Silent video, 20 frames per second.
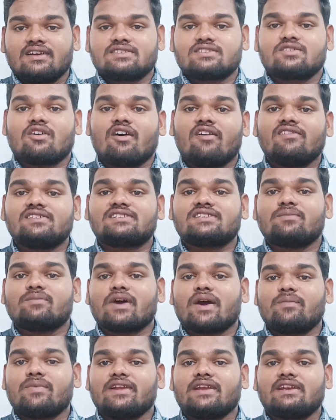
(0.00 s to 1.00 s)
solved
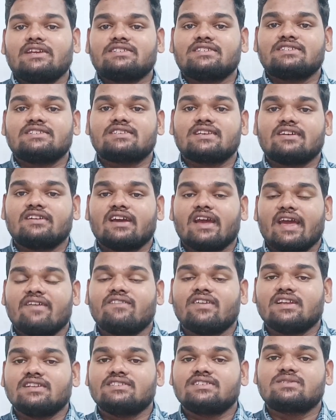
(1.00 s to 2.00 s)
some applications on
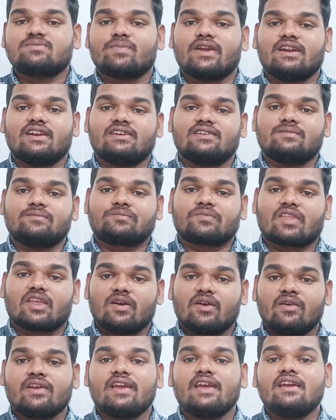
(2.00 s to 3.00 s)
average speed.
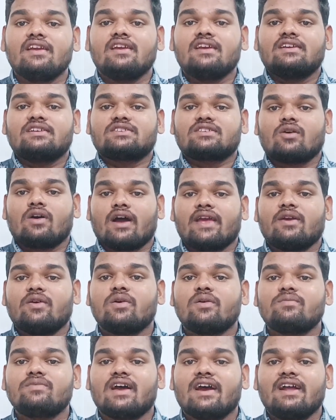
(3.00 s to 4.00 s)
Okay, so I
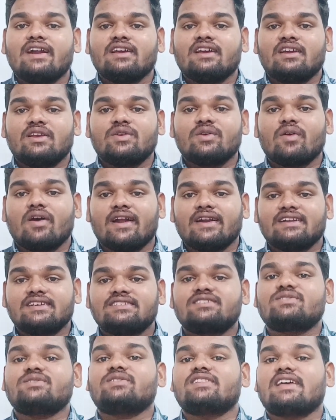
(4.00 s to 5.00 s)
hope that you
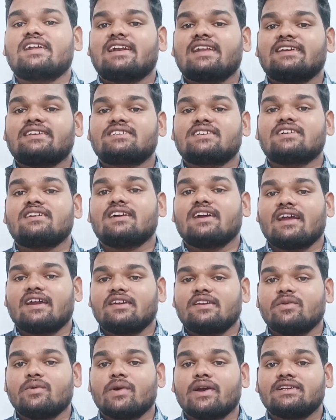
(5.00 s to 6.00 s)
understood that lecture
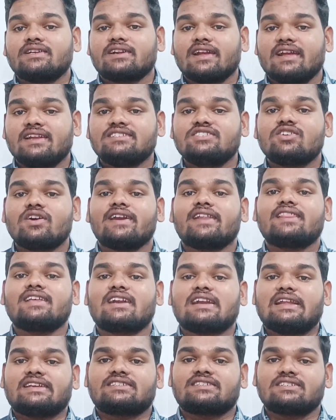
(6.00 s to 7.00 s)
and you have enjoyed
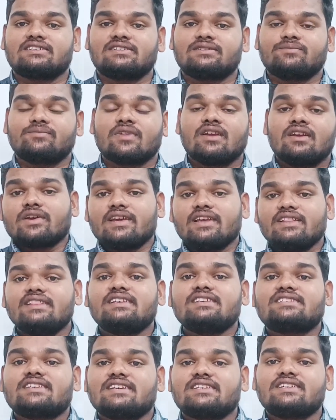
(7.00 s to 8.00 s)
that lecture. So
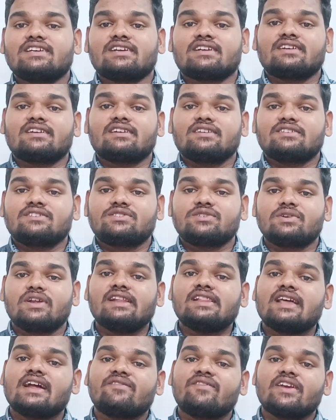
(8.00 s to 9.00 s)
in this session
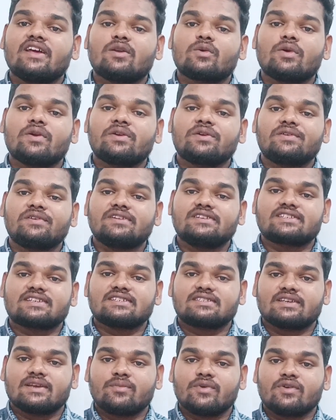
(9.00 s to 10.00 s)
today that we are going to
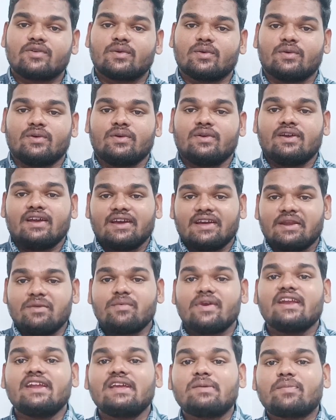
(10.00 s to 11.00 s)
discuss about
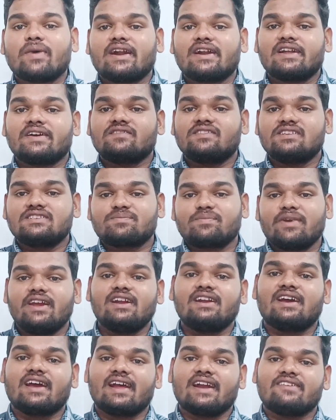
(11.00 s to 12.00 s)
remaining part of the
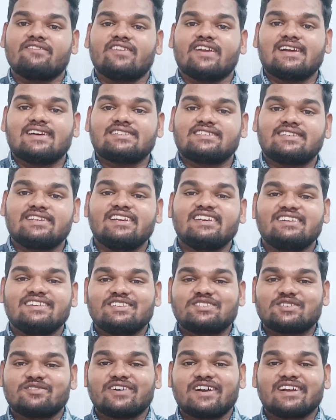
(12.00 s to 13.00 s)
speed and velocity.
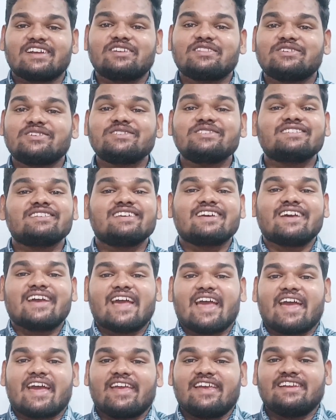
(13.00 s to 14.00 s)
So what are those?
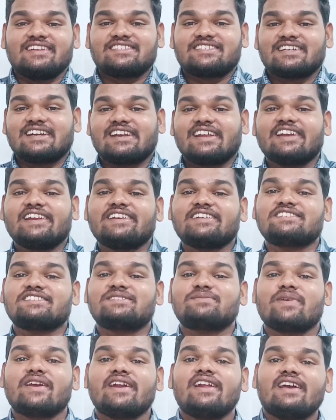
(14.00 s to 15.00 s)

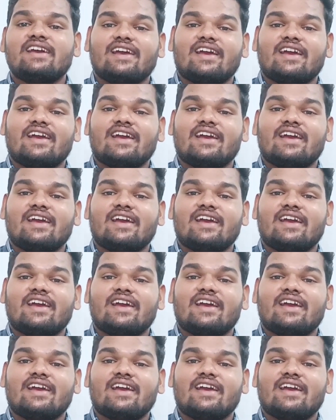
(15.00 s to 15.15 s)
Instantaneous speed